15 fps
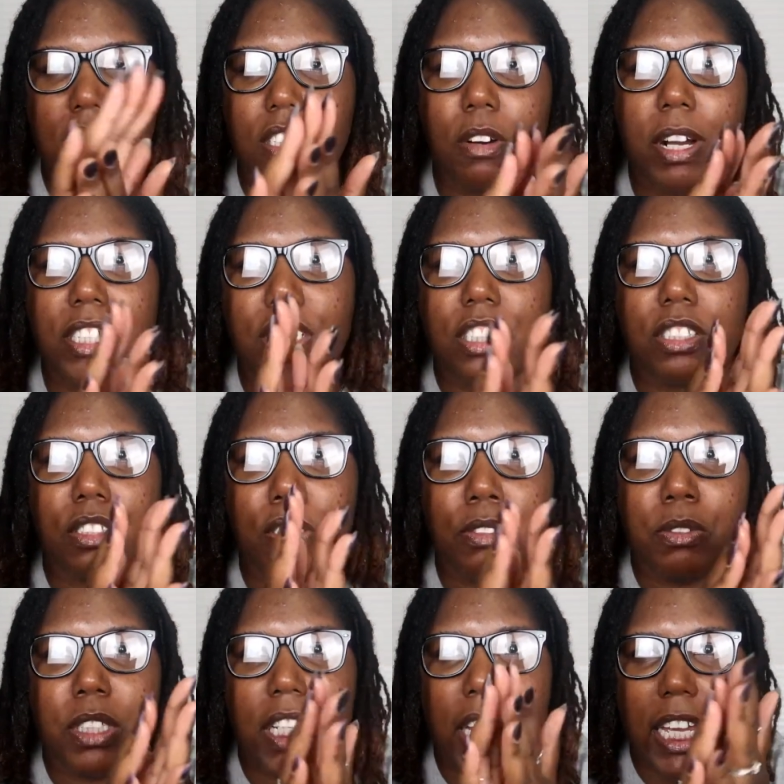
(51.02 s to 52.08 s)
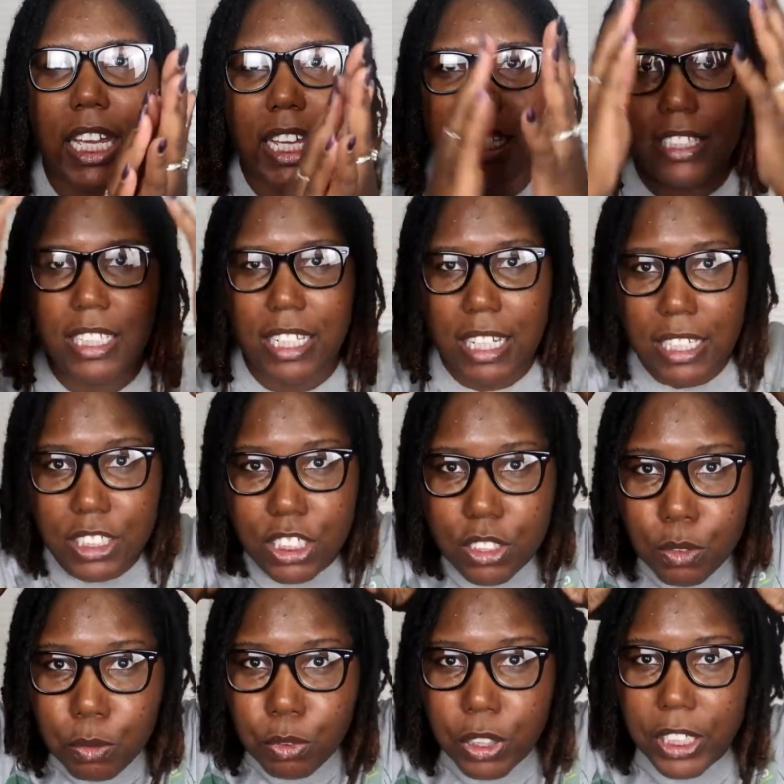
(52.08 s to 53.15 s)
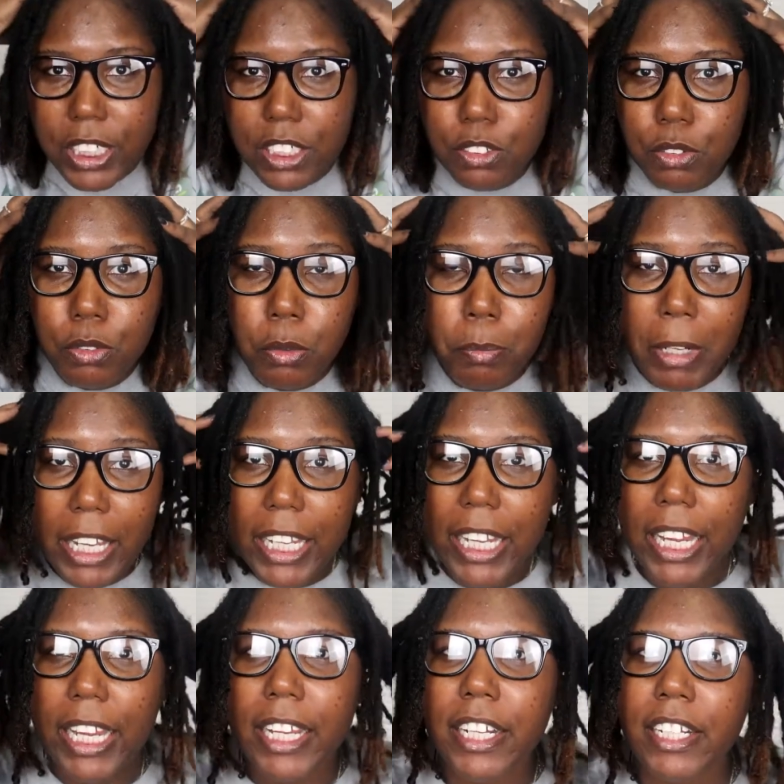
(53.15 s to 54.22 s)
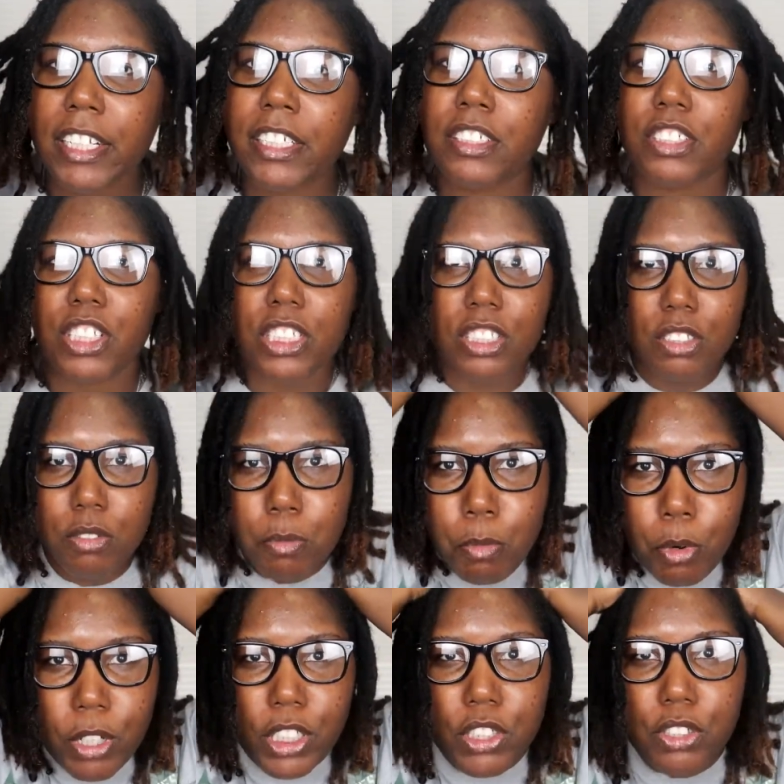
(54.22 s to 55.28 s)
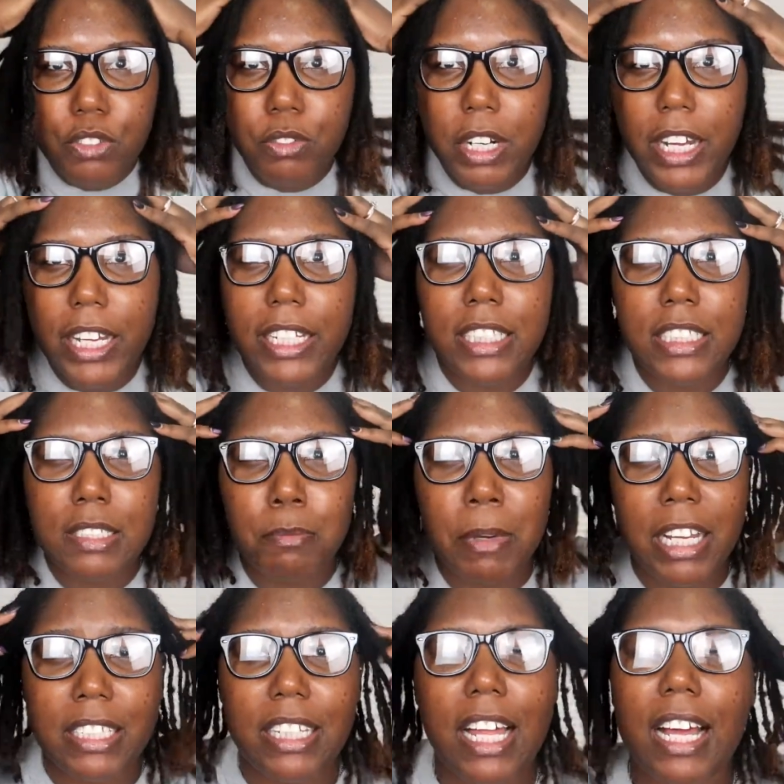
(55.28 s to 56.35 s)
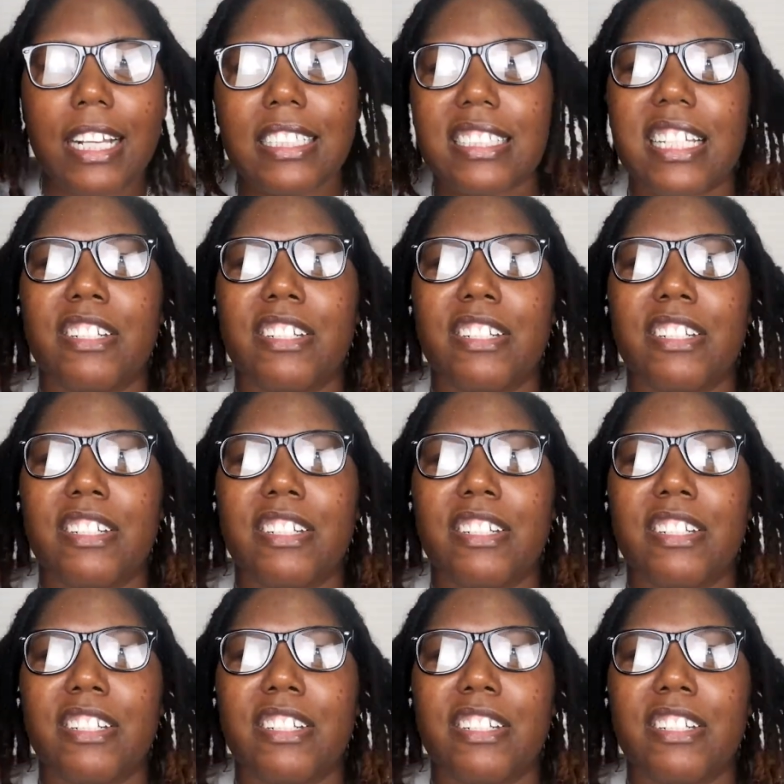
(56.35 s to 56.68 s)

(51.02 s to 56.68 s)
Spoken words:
So I just do that, and then I just run it through my hair just to moisturize my locks.